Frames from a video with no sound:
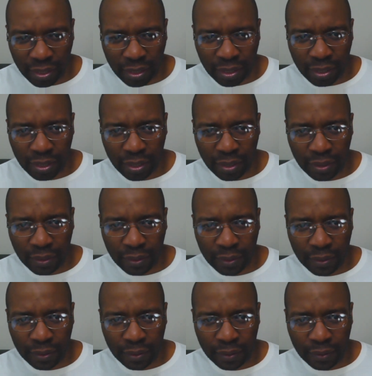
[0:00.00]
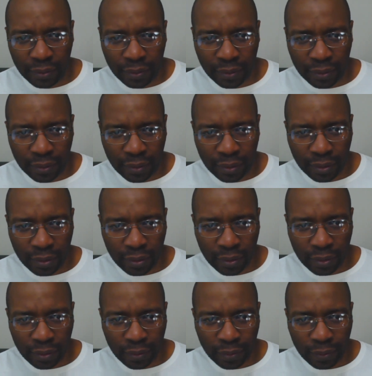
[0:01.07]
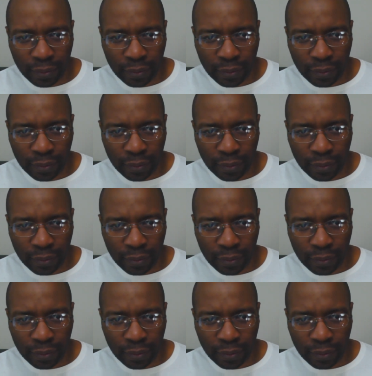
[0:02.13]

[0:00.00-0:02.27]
No one is speaking in this clip.